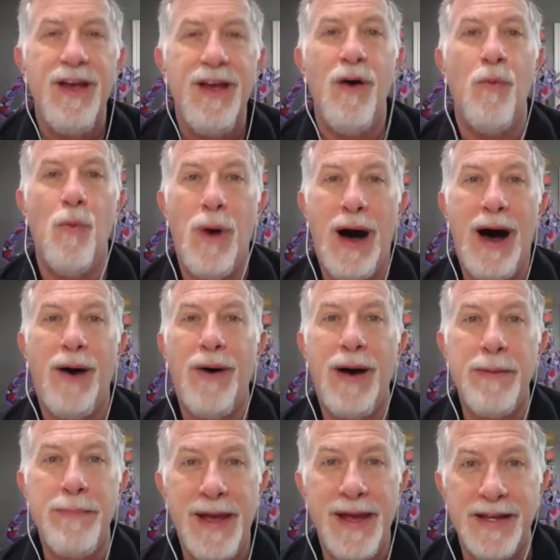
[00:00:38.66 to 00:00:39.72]
while I
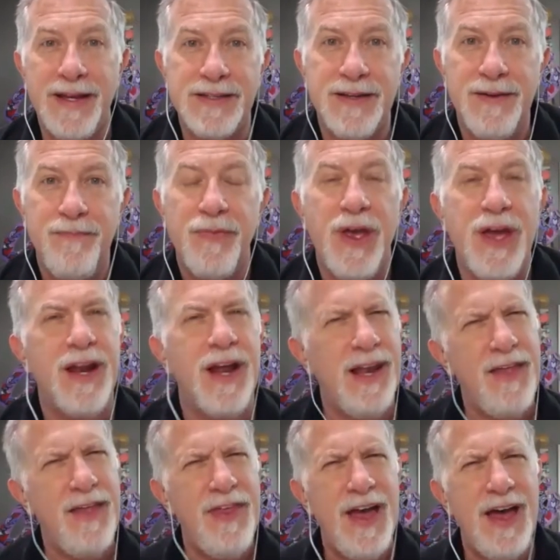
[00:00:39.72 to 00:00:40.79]
paint. And I
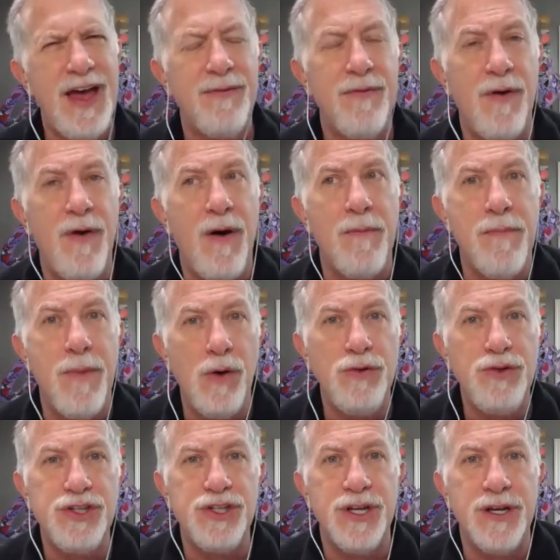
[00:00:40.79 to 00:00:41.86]
let that
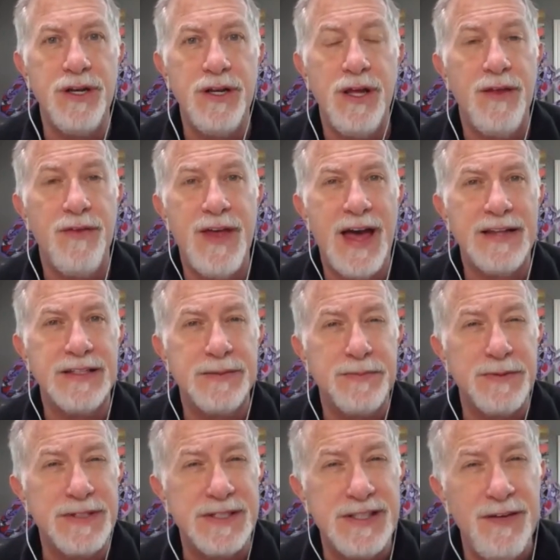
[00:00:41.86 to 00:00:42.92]
emotion, that
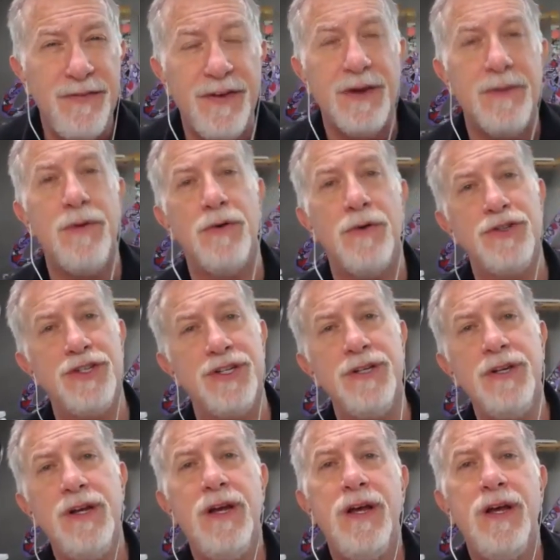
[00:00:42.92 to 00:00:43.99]
specific emotion,
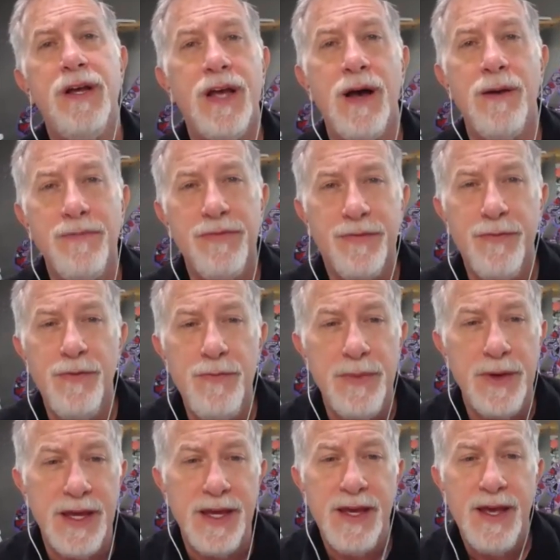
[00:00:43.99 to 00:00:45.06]
come through
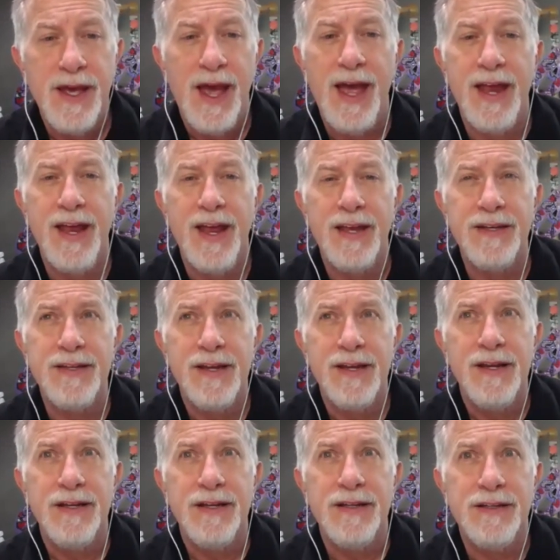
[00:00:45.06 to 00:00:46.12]
me and
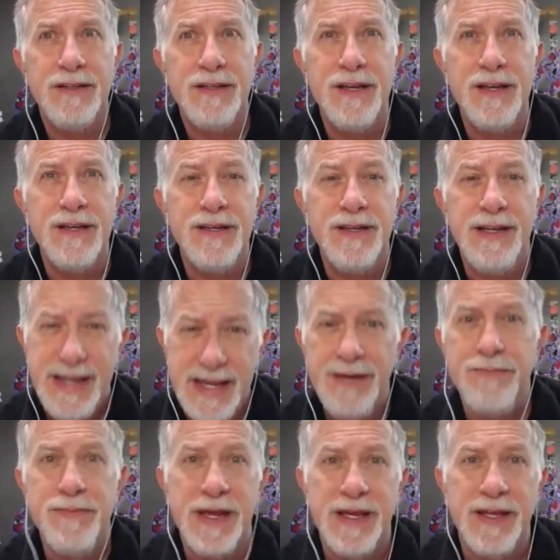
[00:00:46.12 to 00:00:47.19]
lead
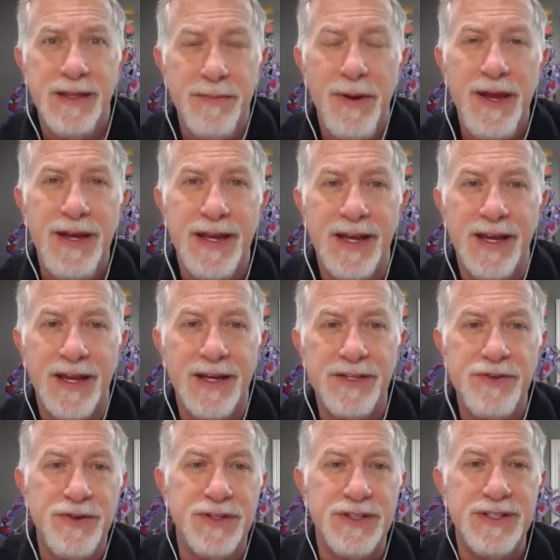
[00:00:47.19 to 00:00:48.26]
me in the painting. And as
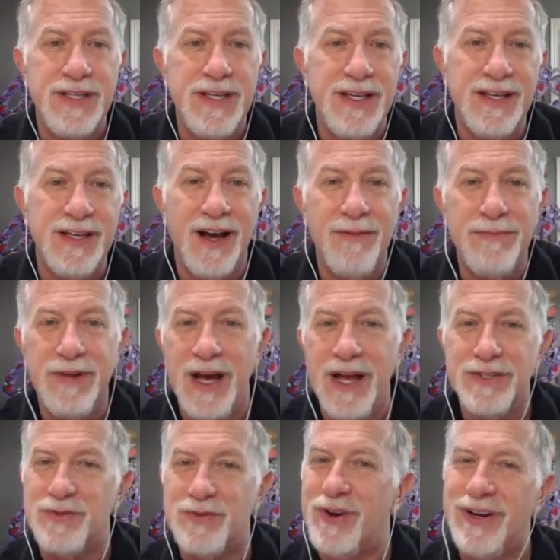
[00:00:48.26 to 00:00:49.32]
you can see, I'm kind
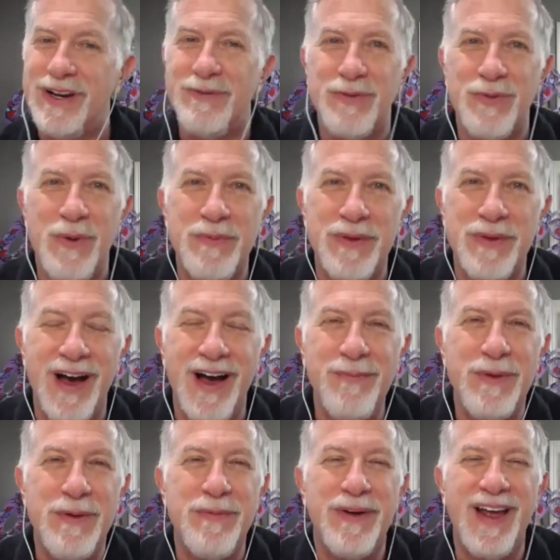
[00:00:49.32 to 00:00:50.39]
of struggling with one behind
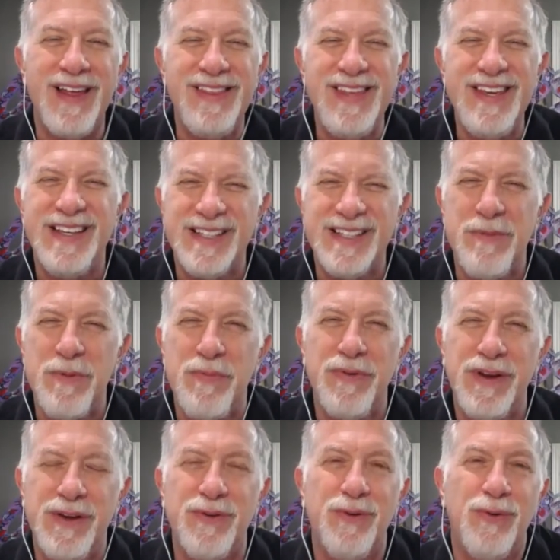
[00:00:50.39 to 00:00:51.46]
me, but I think it's going to be
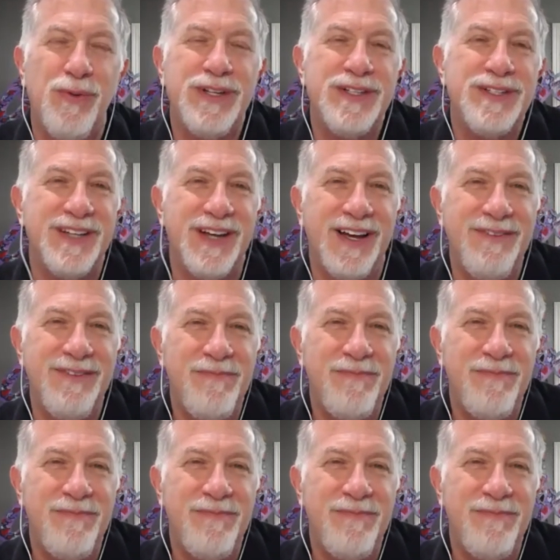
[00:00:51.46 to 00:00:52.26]
pretty cool when it's done.